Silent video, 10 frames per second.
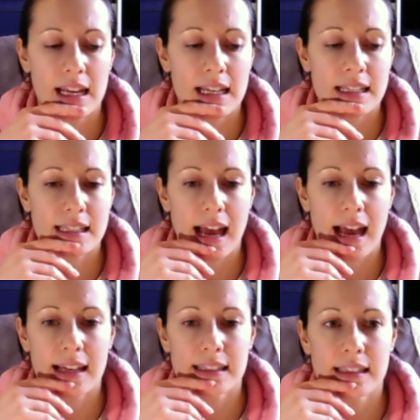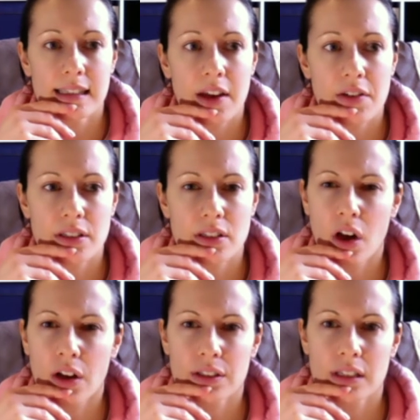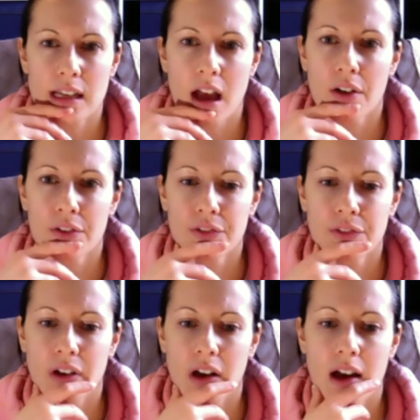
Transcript: is that there is not enough